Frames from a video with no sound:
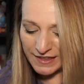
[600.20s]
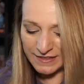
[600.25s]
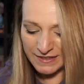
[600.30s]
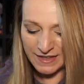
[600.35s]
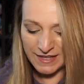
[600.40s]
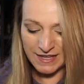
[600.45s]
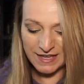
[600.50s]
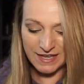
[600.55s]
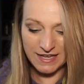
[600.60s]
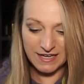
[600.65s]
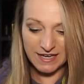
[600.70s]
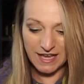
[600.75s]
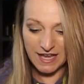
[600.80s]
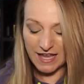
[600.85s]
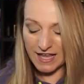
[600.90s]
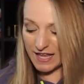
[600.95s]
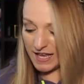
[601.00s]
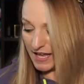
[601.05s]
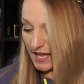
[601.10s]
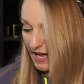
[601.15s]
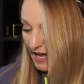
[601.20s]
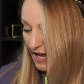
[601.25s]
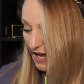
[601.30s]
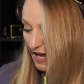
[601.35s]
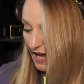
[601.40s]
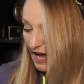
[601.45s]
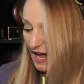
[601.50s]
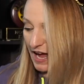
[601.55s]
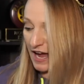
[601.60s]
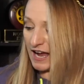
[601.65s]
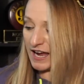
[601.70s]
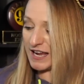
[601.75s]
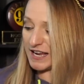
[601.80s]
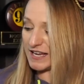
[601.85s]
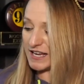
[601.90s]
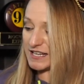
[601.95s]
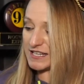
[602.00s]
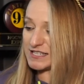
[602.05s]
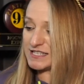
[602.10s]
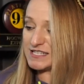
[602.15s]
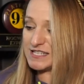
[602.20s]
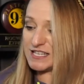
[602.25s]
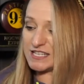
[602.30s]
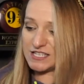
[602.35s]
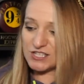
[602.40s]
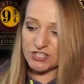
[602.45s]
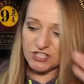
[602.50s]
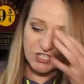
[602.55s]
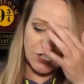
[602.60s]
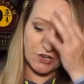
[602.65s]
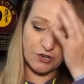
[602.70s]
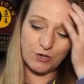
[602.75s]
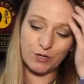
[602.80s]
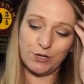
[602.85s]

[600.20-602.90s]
and then I didn't show